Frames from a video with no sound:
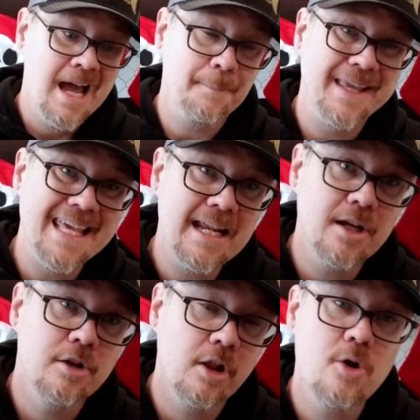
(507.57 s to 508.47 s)
I'm
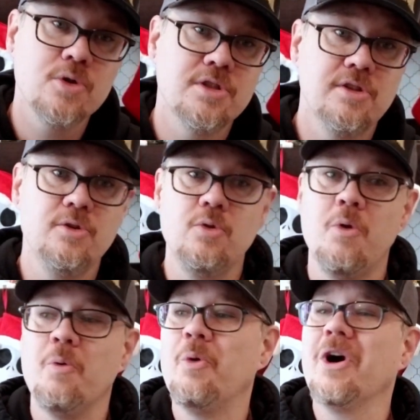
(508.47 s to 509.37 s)
getting close to
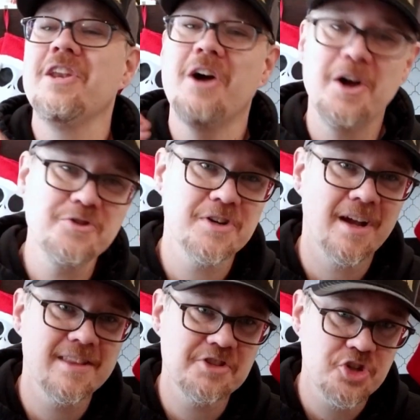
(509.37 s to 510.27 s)
100
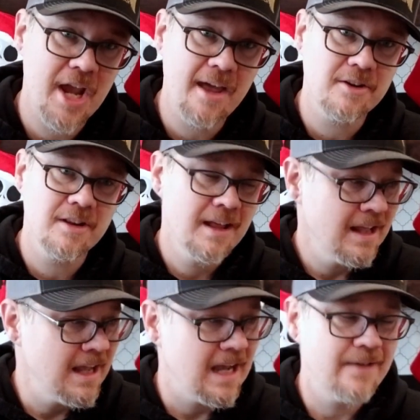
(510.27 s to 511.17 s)
on this channel.
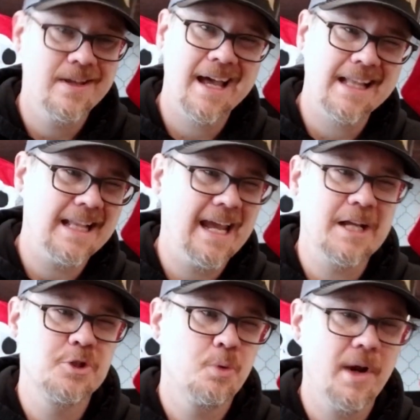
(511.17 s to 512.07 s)
I've got
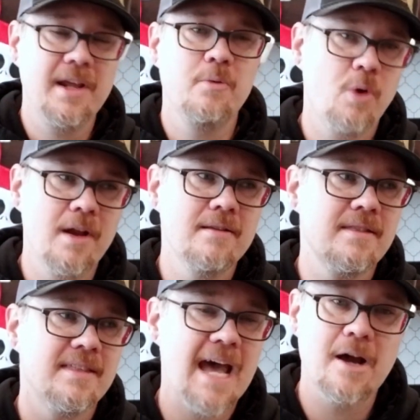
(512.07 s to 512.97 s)
like
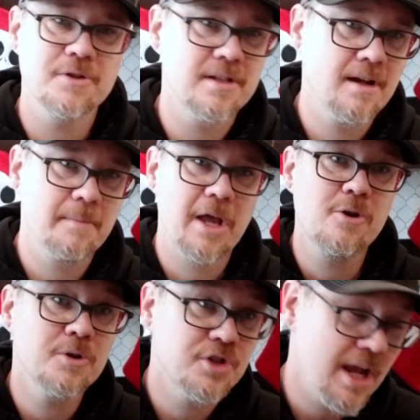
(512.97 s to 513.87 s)
21,000 on my
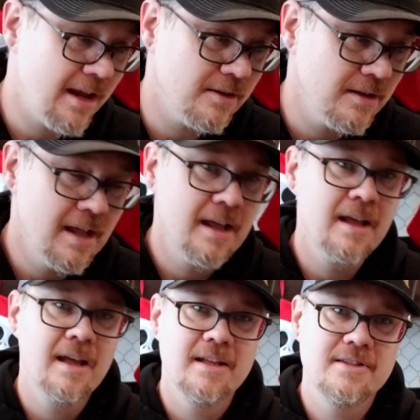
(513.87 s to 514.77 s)
old channel.
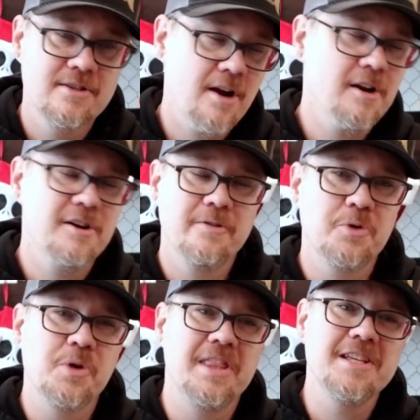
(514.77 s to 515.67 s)
Started
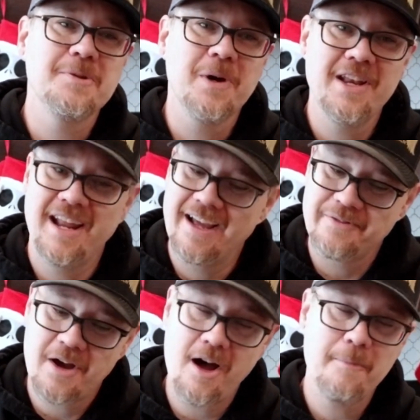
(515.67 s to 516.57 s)
over with this one and I've
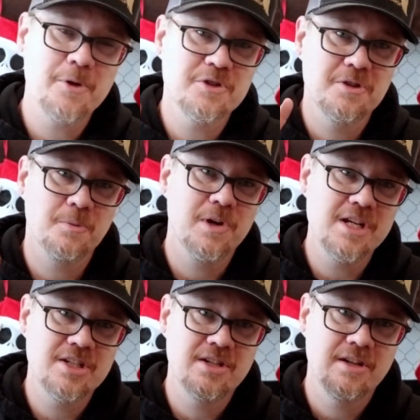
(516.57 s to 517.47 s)
almost
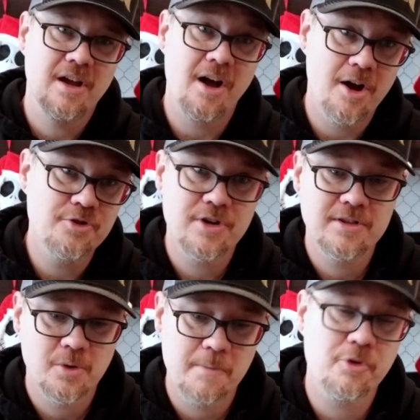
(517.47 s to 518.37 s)
reached 100,
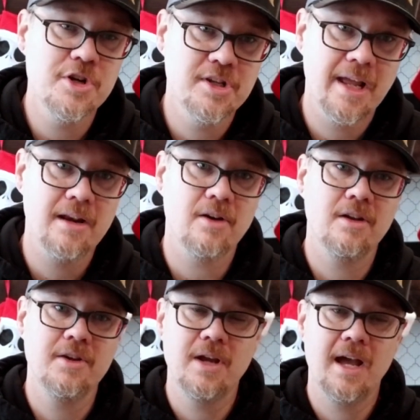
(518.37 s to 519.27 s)
so I appreciate all
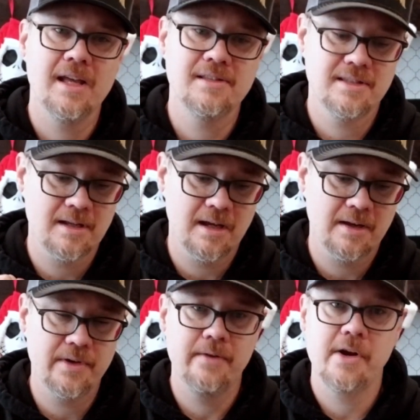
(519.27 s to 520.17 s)
you guys
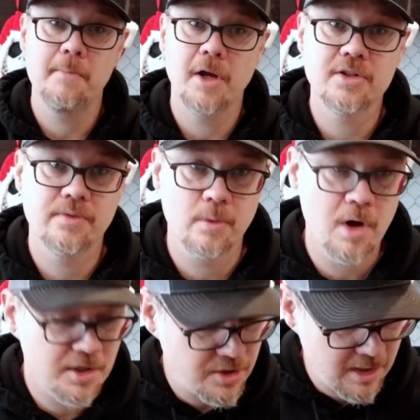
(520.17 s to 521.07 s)
very, very much for
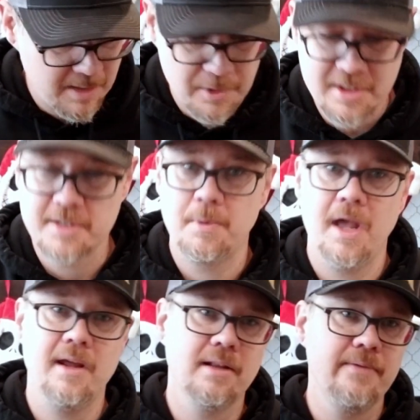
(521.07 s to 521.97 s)
watching and
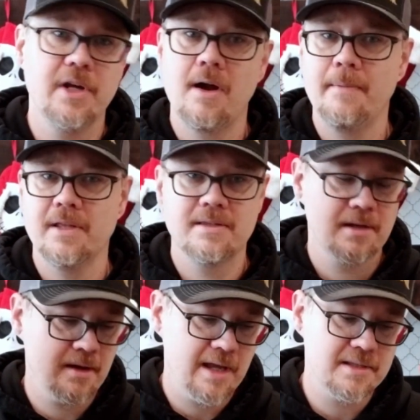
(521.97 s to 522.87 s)
participating and leaving comments and
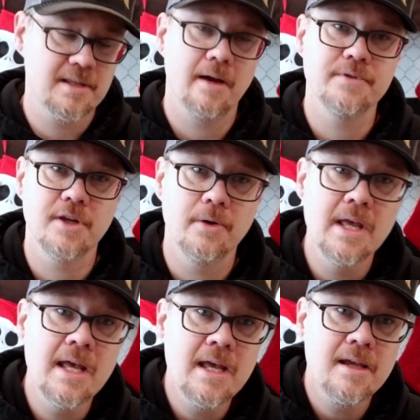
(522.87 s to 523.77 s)
all that stuff. So
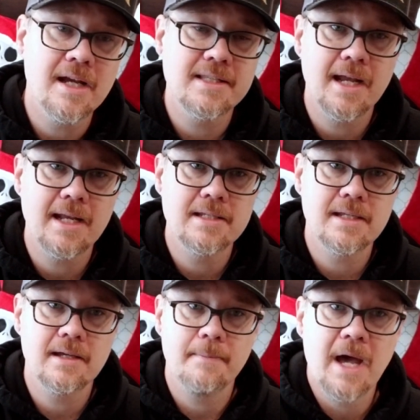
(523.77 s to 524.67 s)
you guys take it
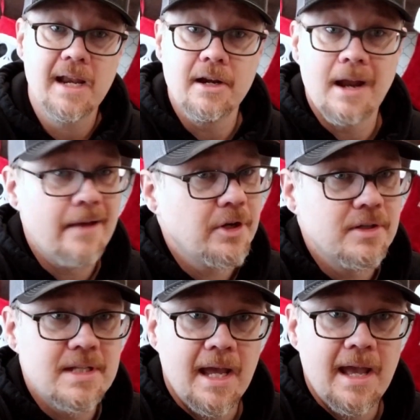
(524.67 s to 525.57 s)
easy. I'm out of here. Have a good
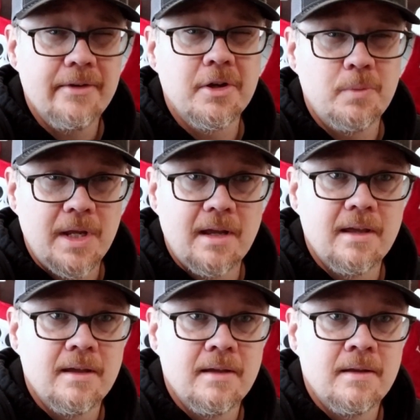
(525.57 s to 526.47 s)
day. Have a good week.
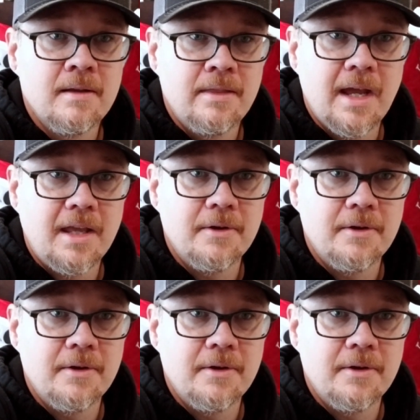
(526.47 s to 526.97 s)
Thank